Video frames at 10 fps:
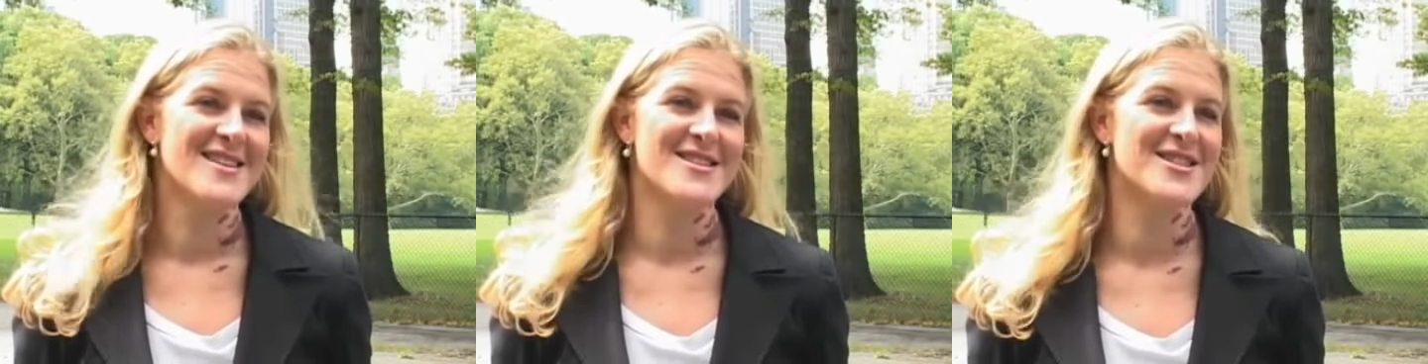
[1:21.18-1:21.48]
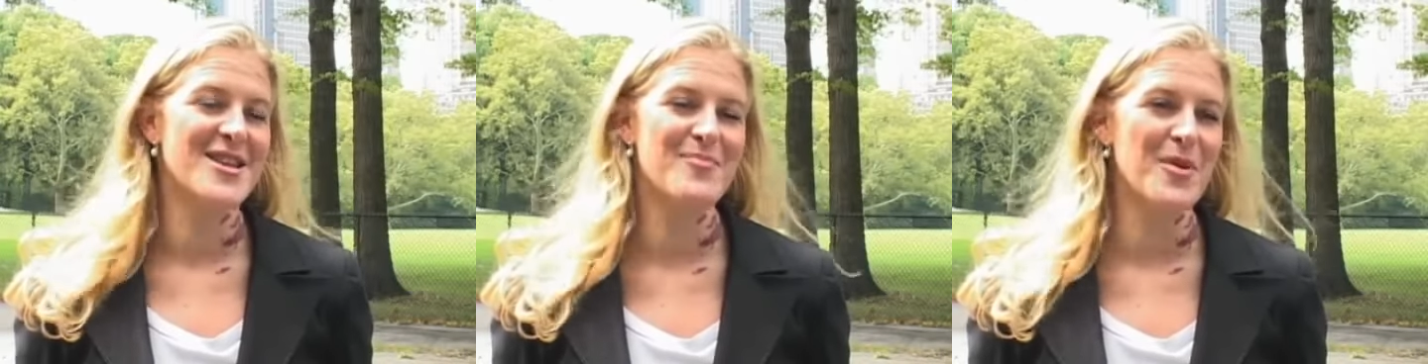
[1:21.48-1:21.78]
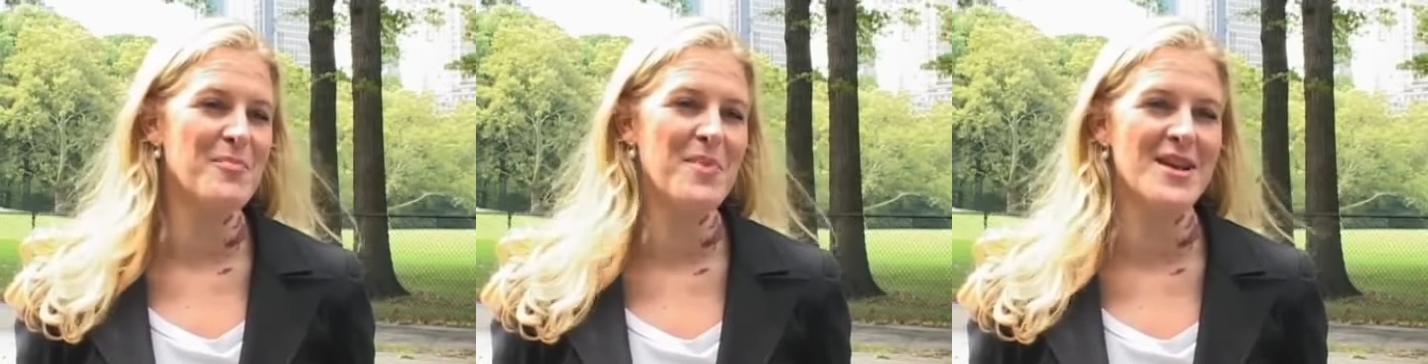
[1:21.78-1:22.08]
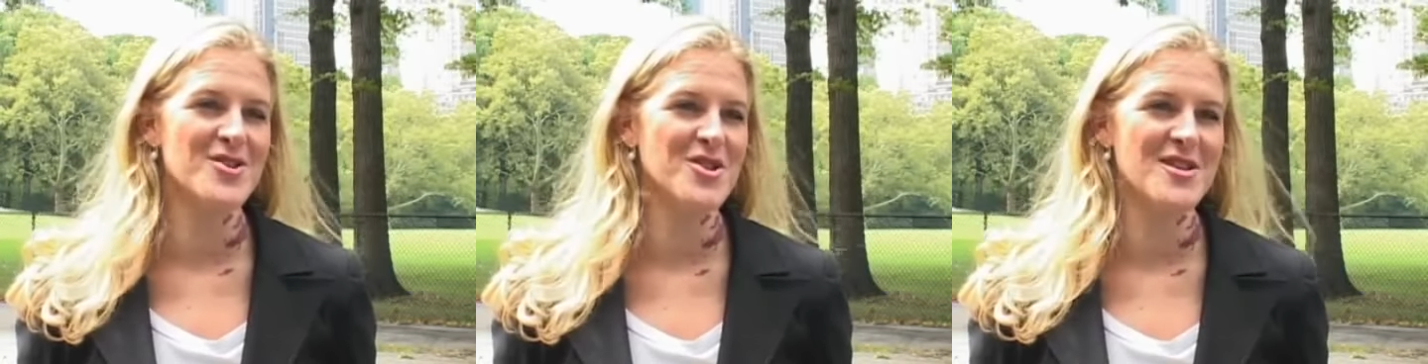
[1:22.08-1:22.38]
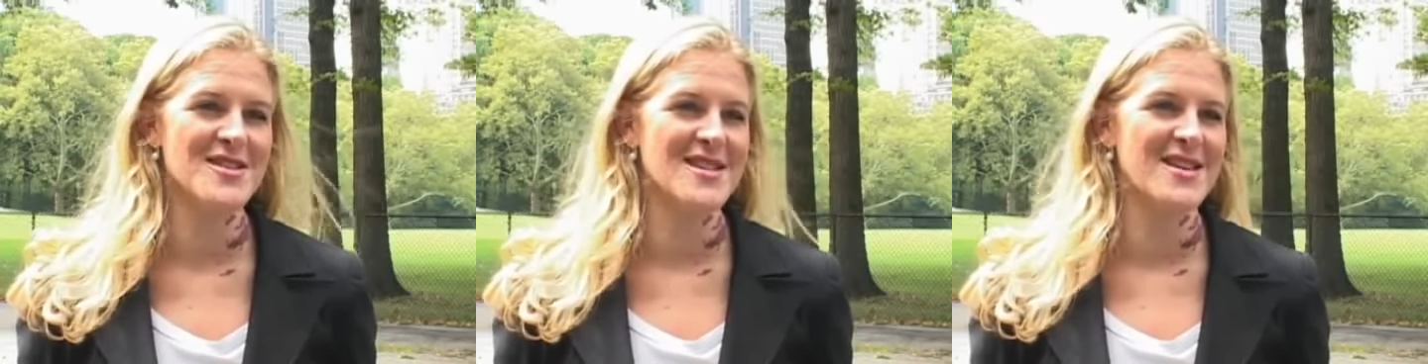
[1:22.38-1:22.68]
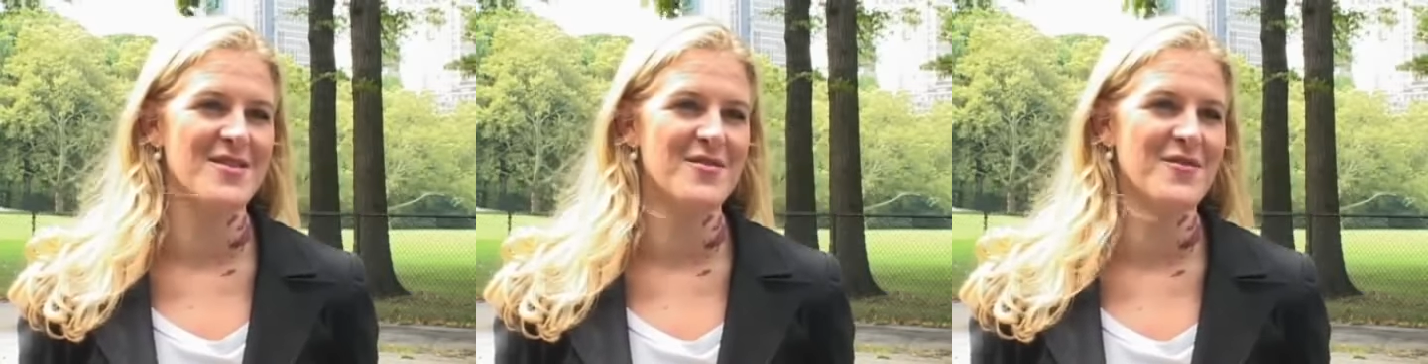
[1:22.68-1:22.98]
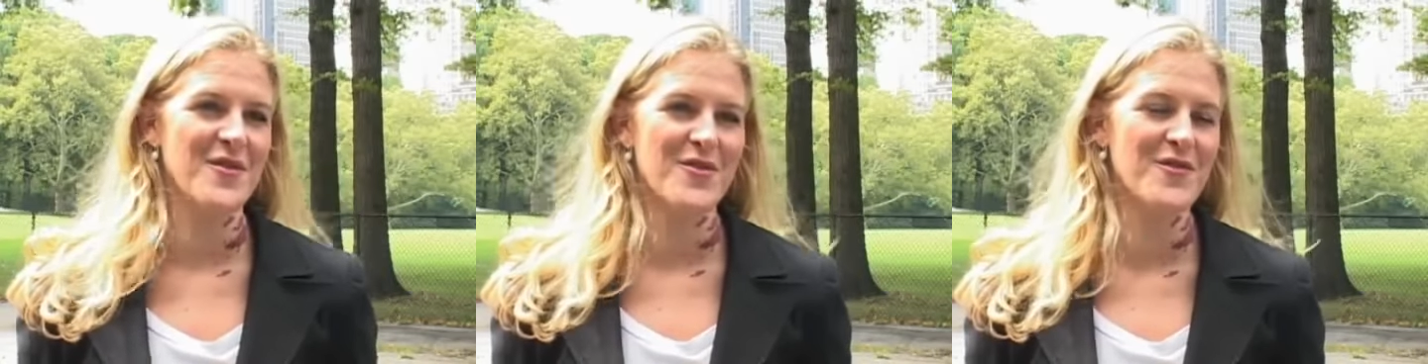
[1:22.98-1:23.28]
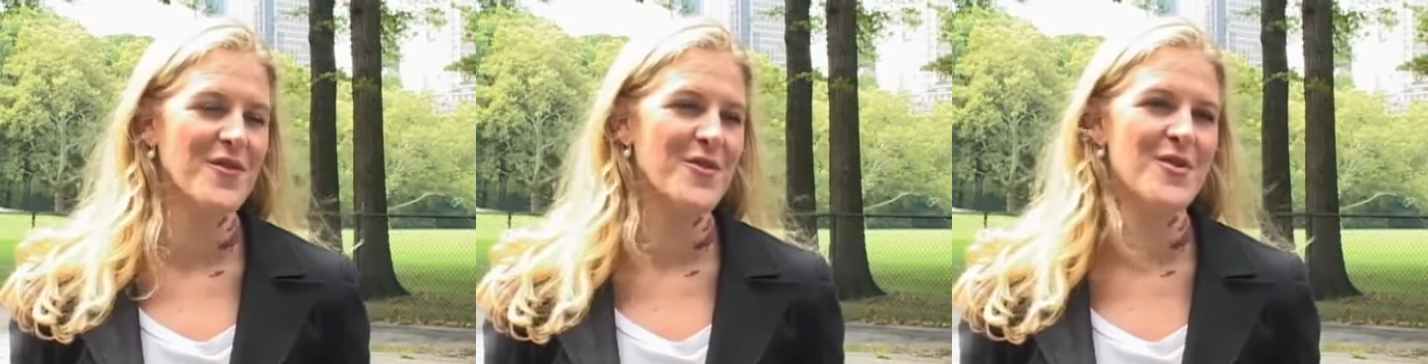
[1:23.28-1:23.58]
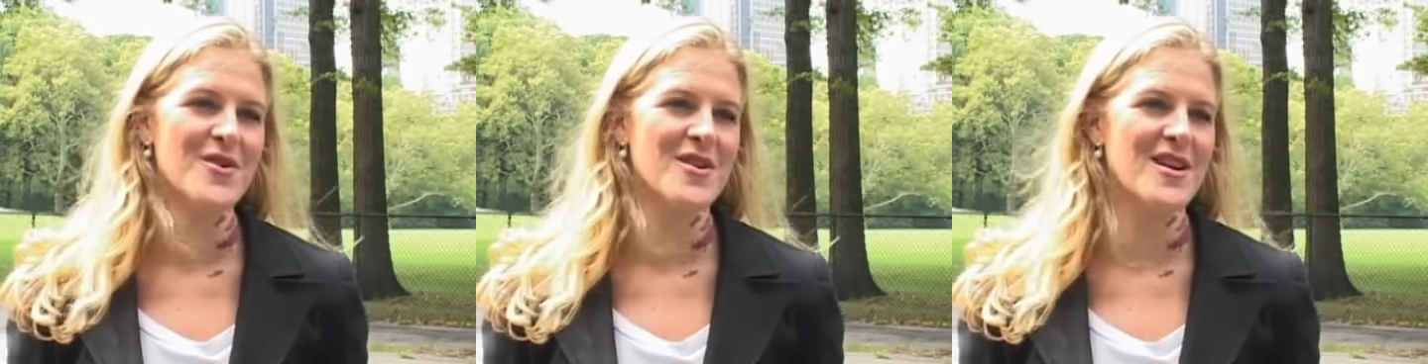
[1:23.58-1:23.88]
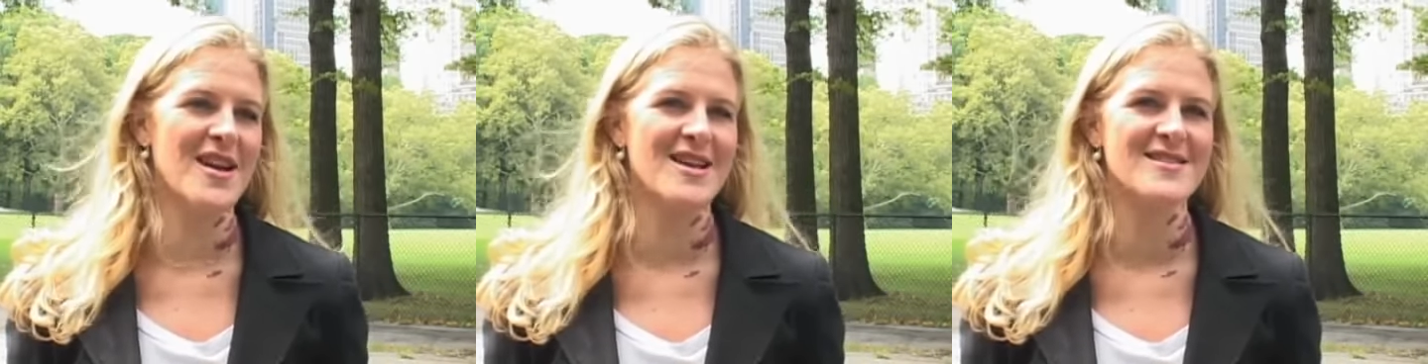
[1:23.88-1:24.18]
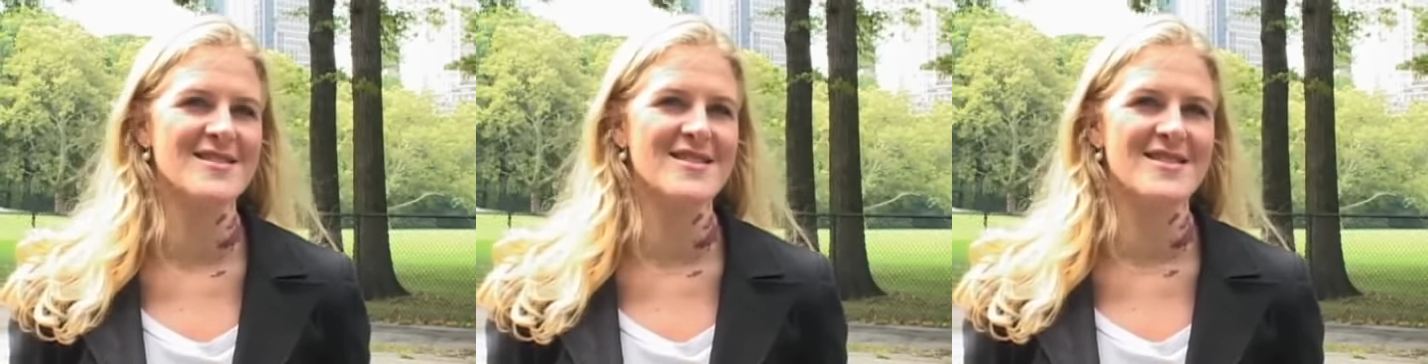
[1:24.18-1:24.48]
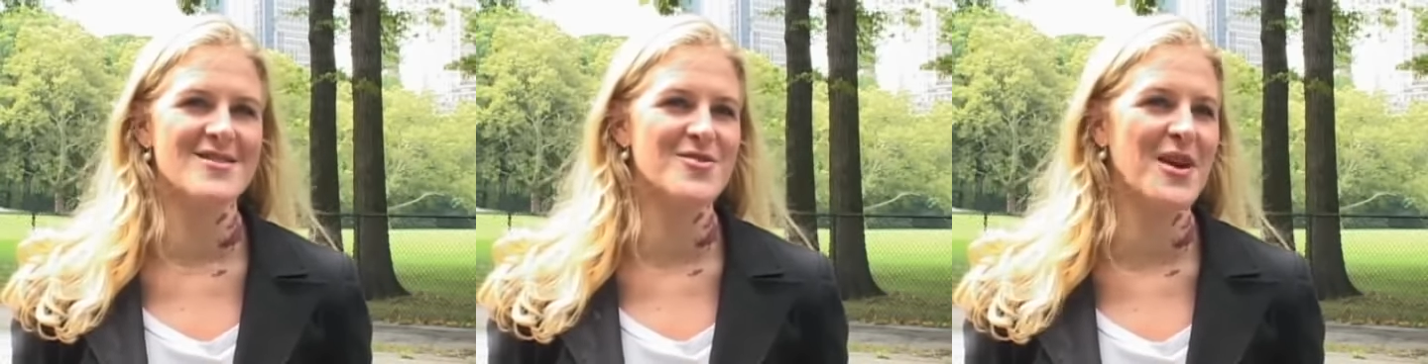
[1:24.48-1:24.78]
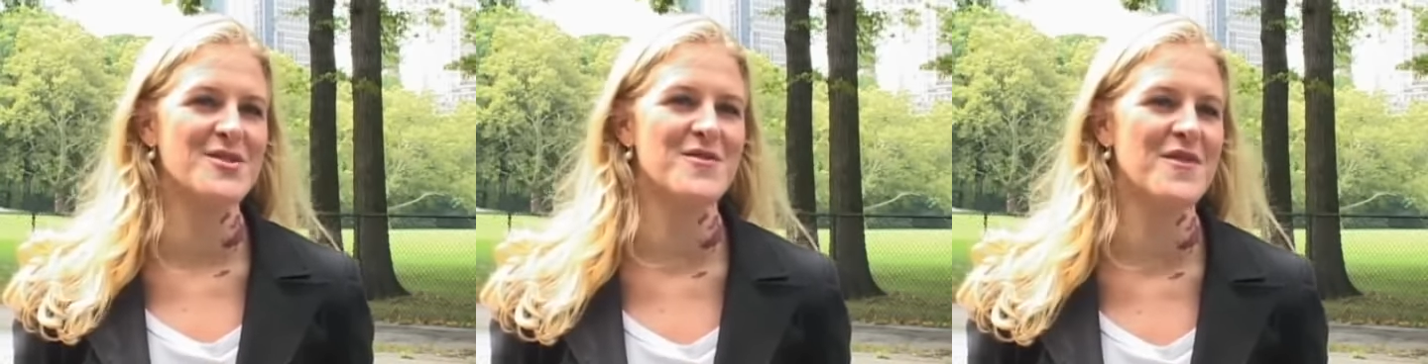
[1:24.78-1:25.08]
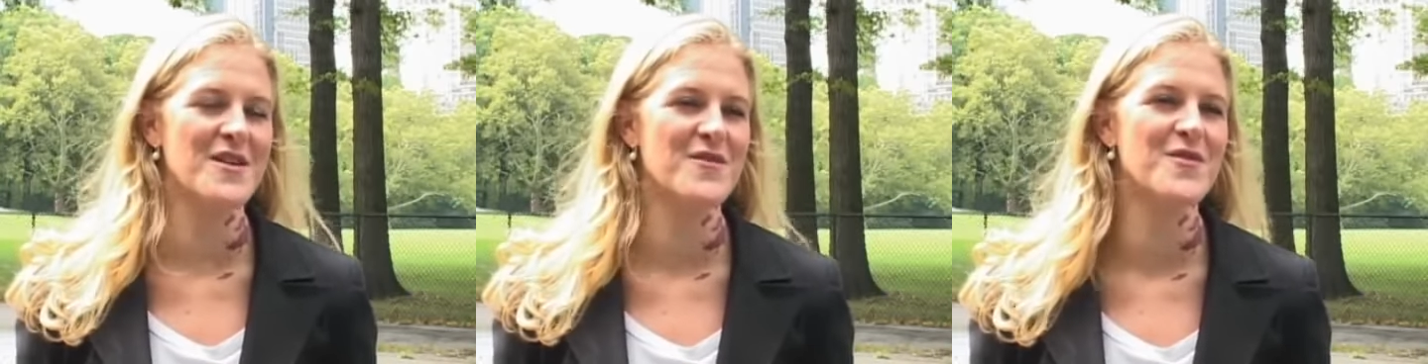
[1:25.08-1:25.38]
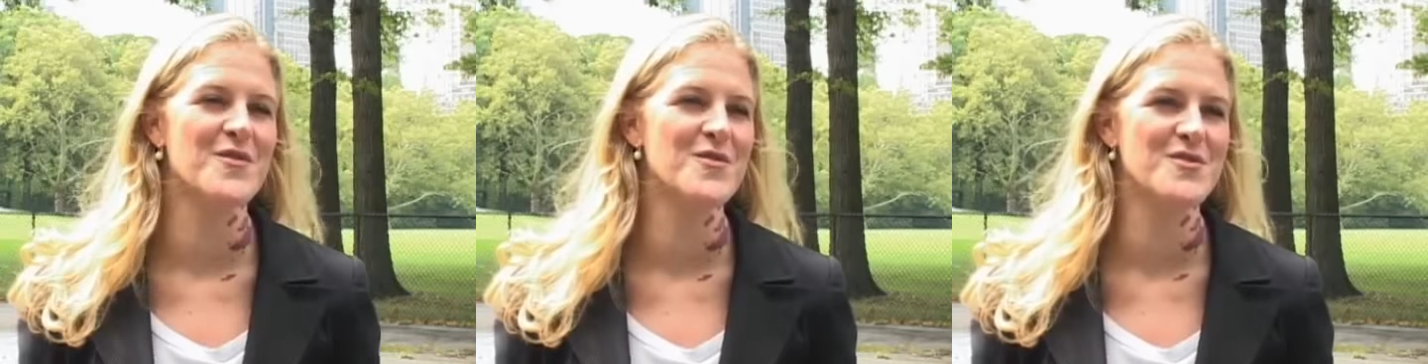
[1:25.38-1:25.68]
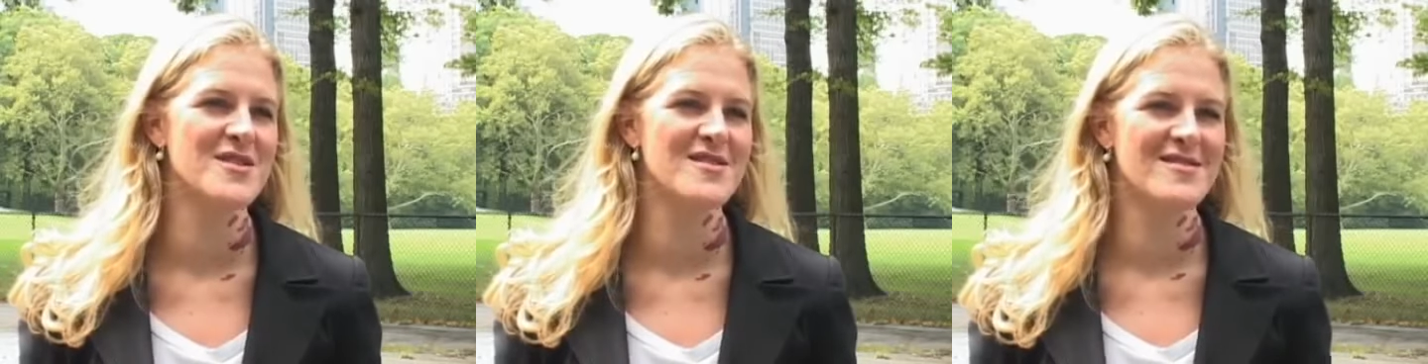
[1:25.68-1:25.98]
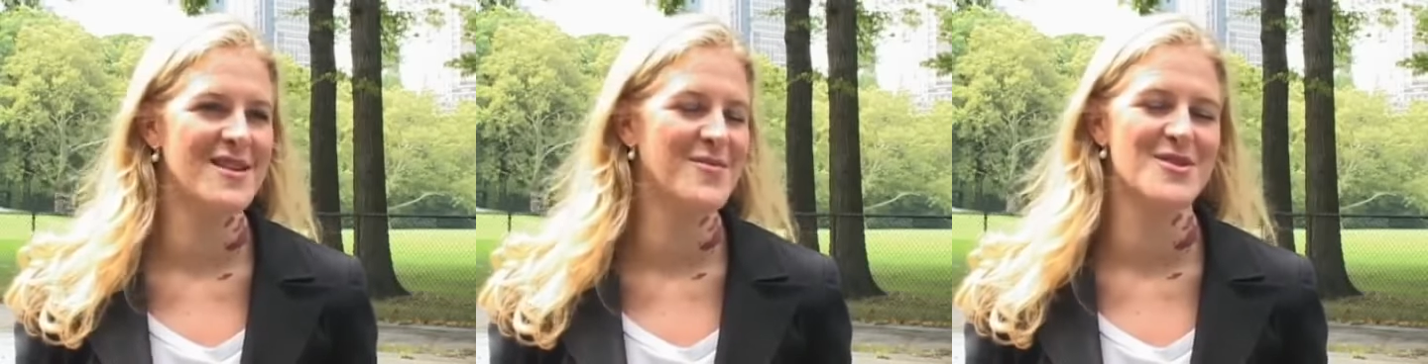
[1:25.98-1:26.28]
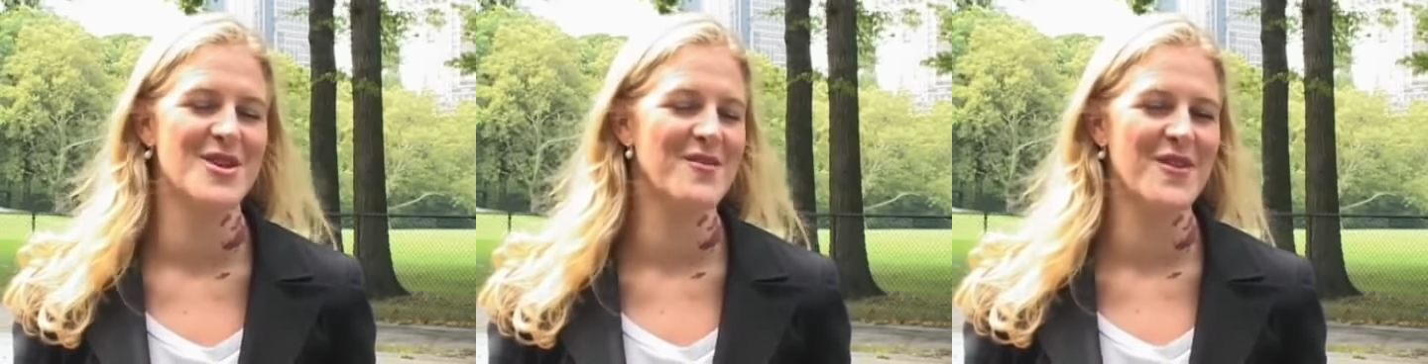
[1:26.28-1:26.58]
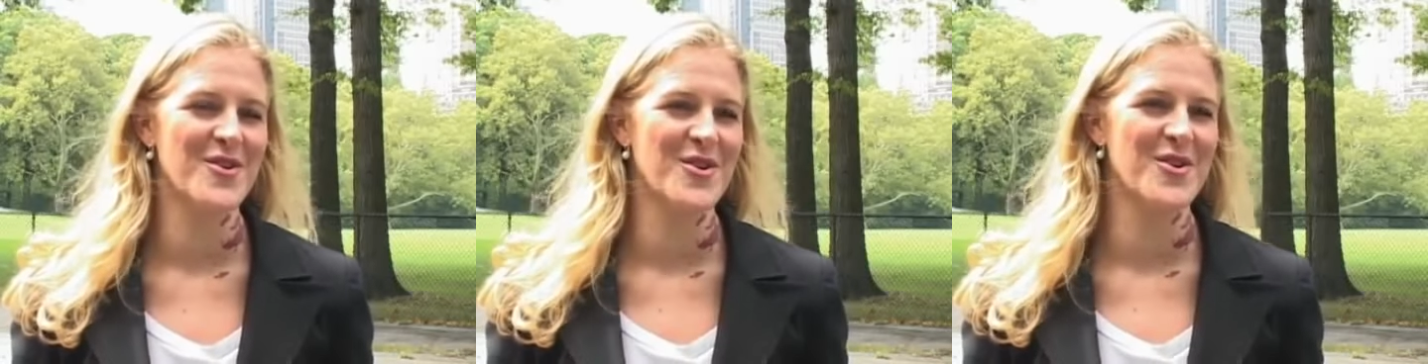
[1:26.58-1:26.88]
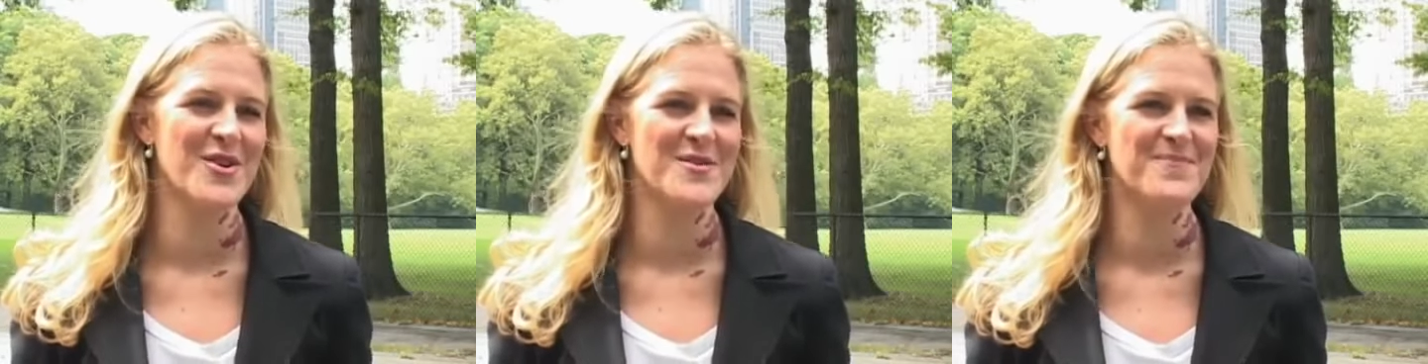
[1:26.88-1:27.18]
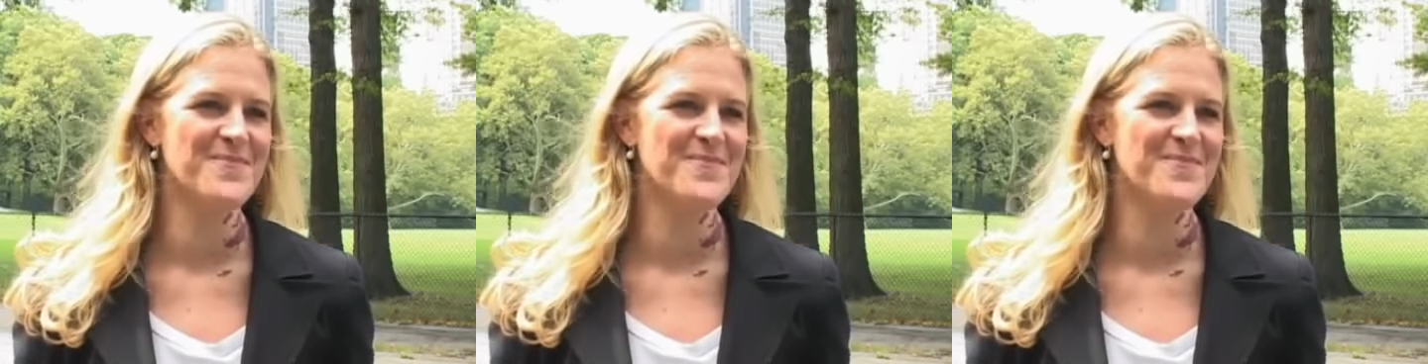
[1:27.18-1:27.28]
sleep on benches and the, on the floor and try to find food that was not very good.